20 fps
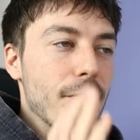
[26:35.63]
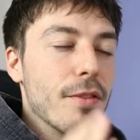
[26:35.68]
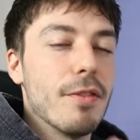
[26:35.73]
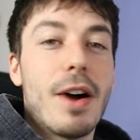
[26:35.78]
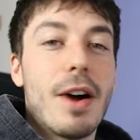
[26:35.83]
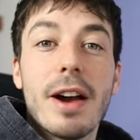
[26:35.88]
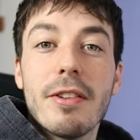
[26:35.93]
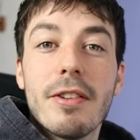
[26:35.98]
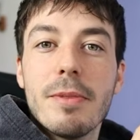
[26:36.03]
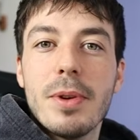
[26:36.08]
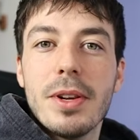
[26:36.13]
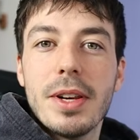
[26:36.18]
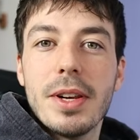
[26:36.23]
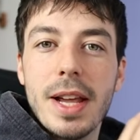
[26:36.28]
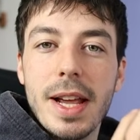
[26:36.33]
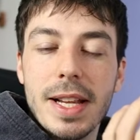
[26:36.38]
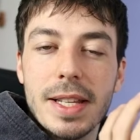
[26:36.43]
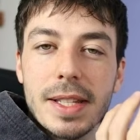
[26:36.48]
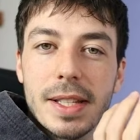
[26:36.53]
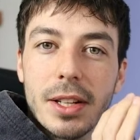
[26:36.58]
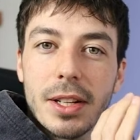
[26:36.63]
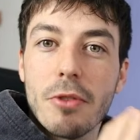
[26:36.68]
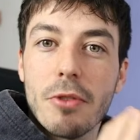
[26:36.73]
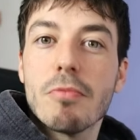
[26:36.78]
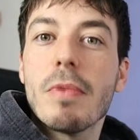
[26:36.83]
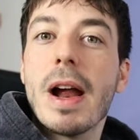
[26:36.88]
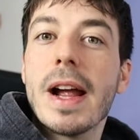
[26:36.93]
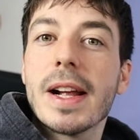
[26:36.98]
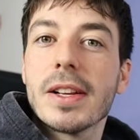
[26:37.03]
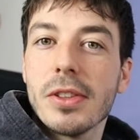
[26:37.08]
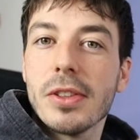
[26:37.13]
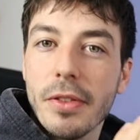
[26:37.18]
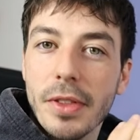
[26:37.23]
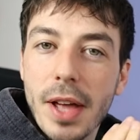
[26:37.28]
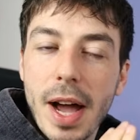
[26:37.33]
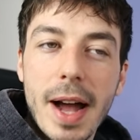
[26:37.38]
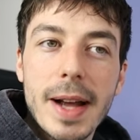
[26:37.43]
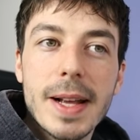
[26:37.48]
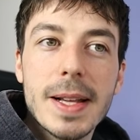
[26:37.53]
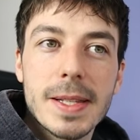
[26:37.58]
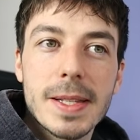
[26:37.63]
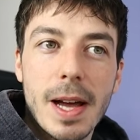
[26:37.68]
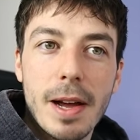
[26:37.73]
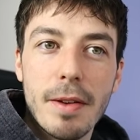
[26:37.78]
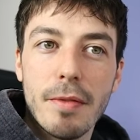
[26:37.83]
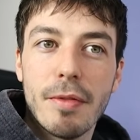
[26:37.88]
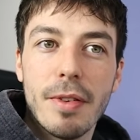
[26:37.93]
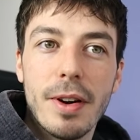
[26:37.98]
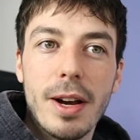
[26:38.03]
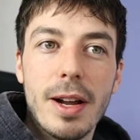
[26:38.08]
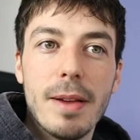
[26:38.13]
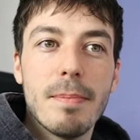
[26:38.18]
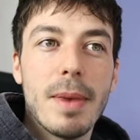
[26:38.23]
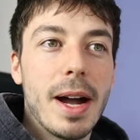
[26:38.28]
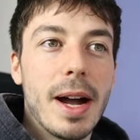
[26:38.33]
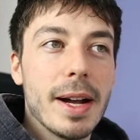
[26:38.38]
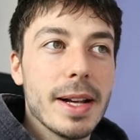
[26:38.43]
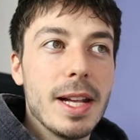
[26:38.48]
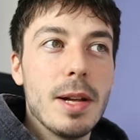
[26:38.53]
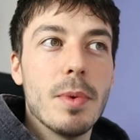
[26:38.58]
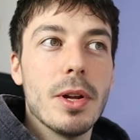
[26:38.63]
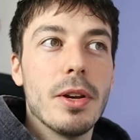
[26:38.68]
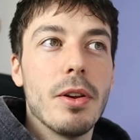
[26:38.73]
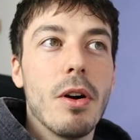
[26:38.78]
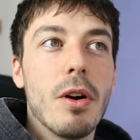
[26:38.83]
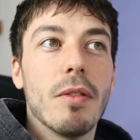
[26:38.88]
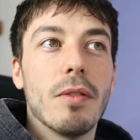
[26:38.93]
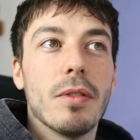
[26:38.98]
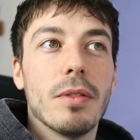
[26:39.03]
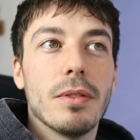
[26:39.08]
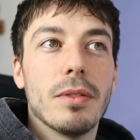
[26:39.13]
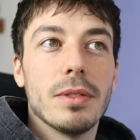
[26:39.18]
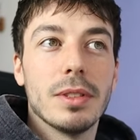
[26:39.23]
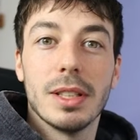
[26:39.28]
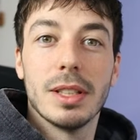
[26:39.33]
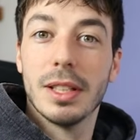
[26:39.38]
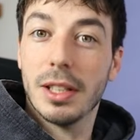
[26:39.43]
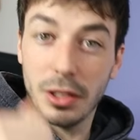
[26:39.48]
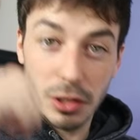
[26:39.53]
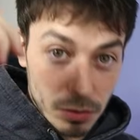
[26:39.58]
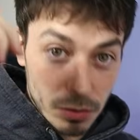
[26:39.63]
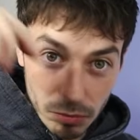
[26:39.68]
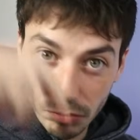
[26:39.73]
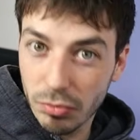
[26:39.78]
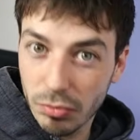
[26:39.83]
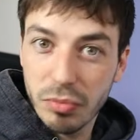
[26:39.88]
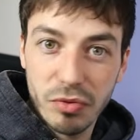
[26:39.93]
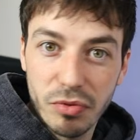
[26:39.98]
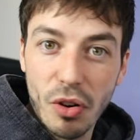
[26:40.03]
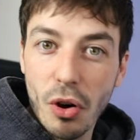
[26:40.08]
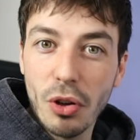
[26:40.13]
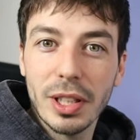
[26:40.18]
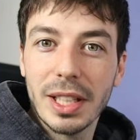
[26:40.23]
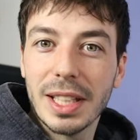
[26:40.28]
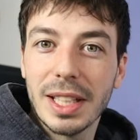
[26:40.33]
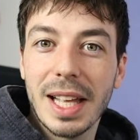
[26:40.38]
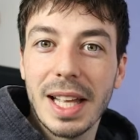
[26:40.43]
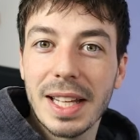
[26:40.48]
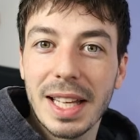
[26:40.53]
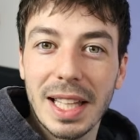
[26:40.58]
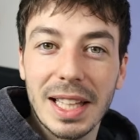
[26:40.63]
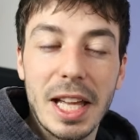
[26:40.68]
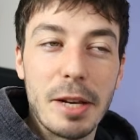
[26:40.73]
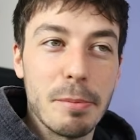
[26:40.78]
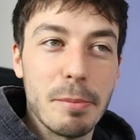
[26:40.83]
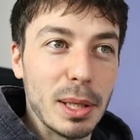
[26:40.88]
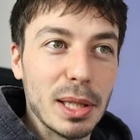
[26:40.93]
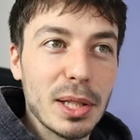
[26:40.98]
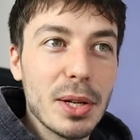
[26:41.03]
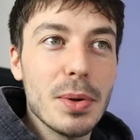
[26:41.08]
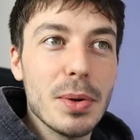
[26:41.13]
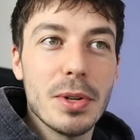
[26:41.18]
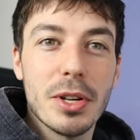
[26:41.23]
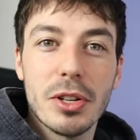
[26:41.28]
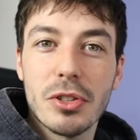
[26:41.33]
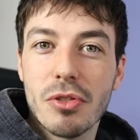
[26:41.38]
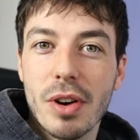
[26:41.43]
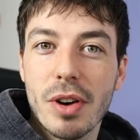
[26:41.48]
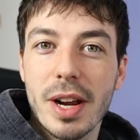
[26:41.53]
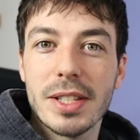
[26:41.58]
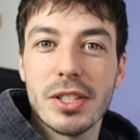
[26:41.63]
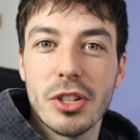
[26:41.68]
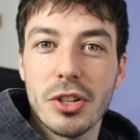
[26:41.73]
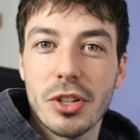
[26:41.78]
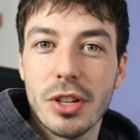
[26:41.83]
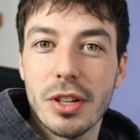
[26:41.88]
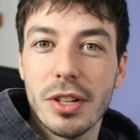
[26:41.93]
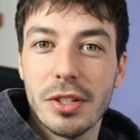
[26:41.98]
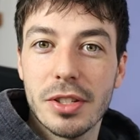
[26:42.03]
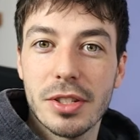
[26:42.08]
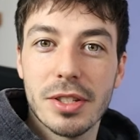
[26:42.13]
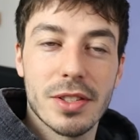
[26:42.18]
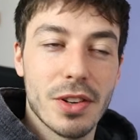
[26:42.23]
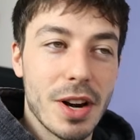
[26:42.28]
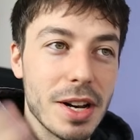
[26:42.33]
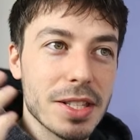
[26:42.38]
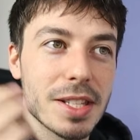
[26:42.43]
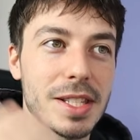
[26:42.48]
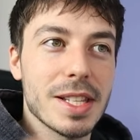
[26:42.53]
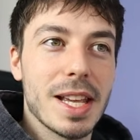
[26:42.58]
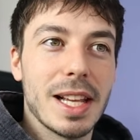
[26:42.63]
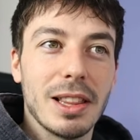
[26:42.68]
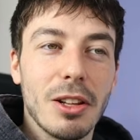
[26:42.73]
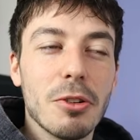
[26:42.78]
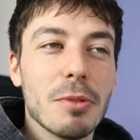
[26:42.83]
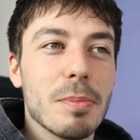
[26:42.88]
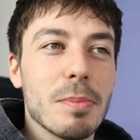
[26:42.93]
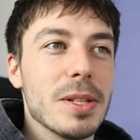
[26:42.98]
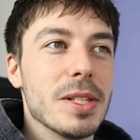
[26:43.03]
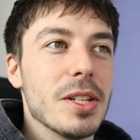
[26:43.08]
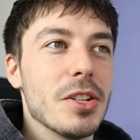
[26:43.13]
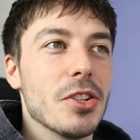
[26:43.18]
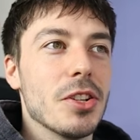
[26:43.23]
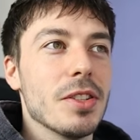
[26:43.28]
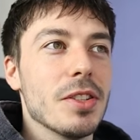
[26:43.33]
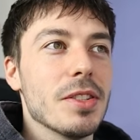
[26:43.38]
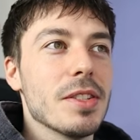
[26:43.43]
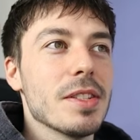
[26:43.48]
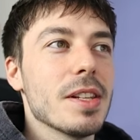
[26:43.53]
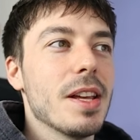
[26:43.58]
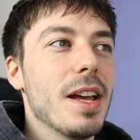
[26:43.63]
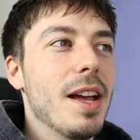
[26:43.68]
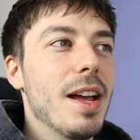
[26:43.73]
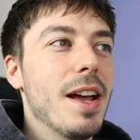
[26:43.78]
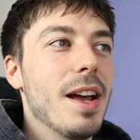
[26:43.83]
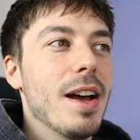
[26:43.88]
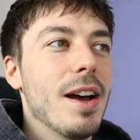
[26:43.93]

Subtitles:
environment is correct on the higher time frame, i.e. we're not falling like a lead balloon and trying to take long positions,